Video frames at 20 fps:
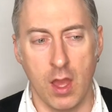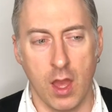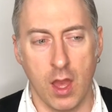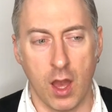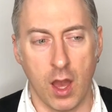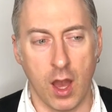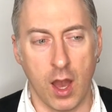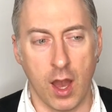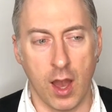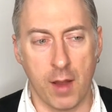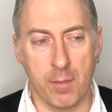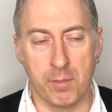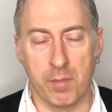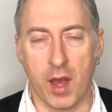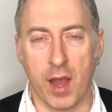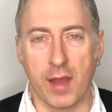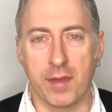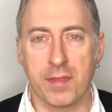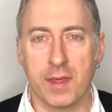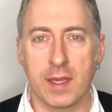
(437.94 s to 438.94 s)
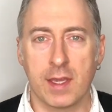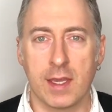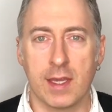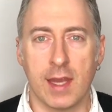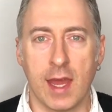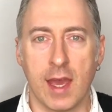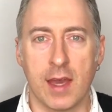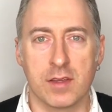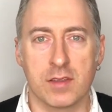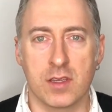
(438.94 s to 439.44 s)
I think it
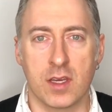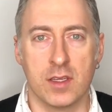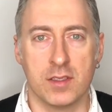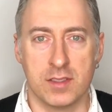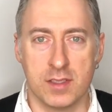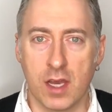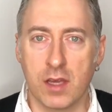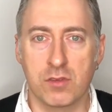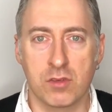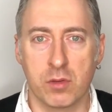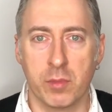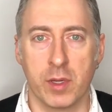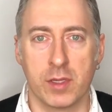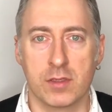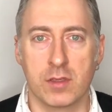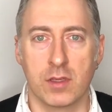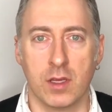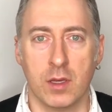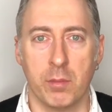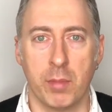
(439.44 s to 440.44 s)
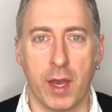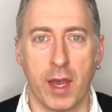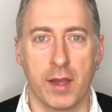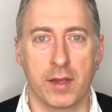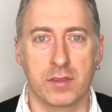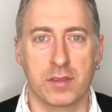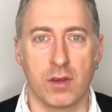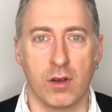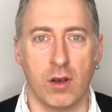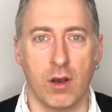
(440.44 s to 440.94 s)
has a detrimental
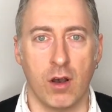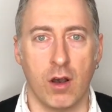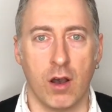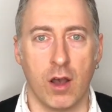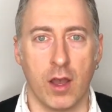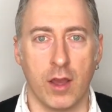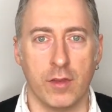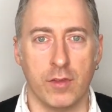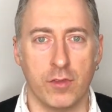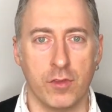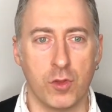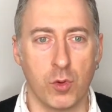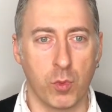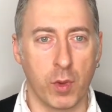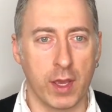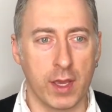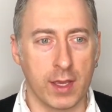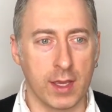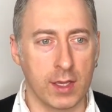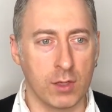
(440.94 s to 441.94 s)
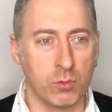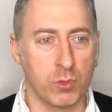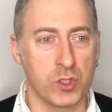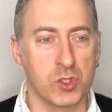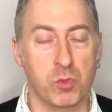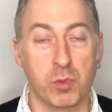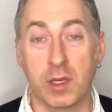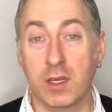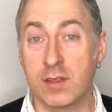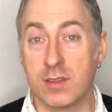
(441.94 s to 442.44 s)
impact on the way in
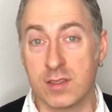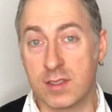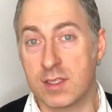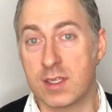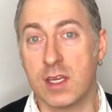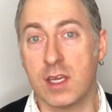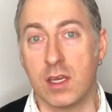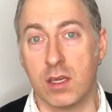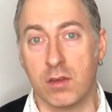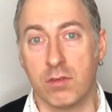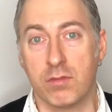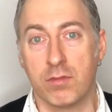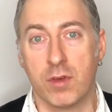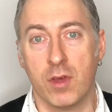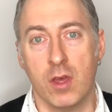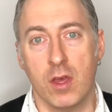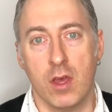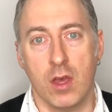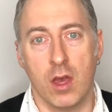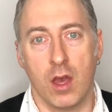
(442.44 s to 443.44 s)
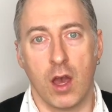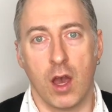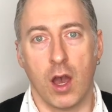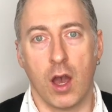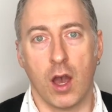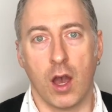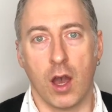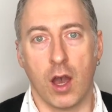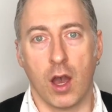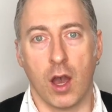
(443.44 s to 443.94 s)
which we conceive
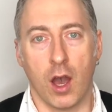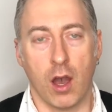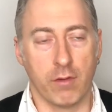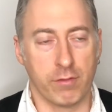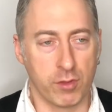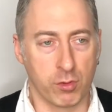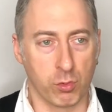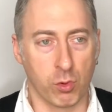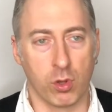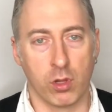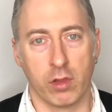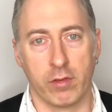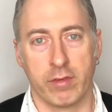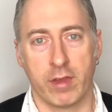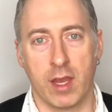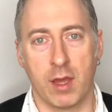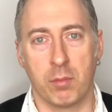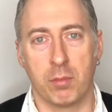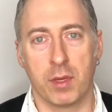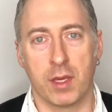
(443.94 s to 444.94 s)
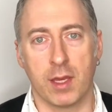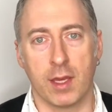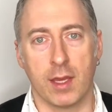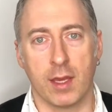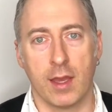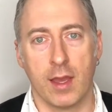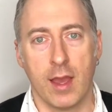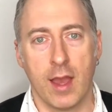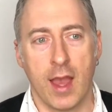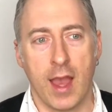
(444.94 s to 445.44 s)
of the role of an MP.
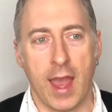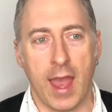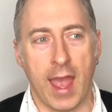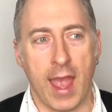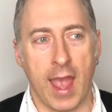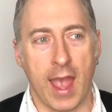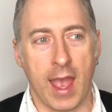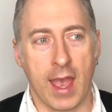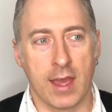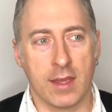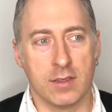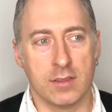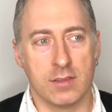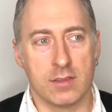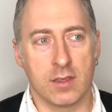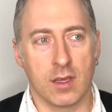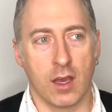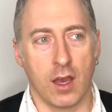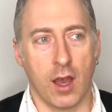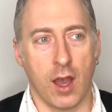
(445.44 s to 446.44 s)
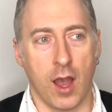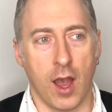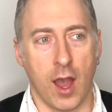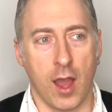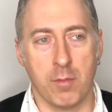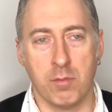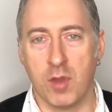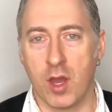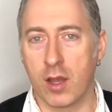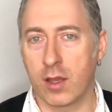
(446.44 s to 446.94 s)
And
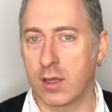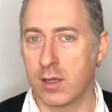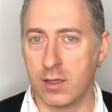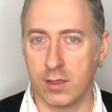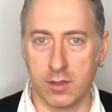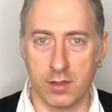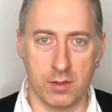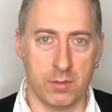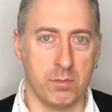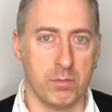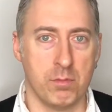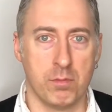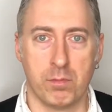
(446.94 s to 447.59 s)
I'm not gonna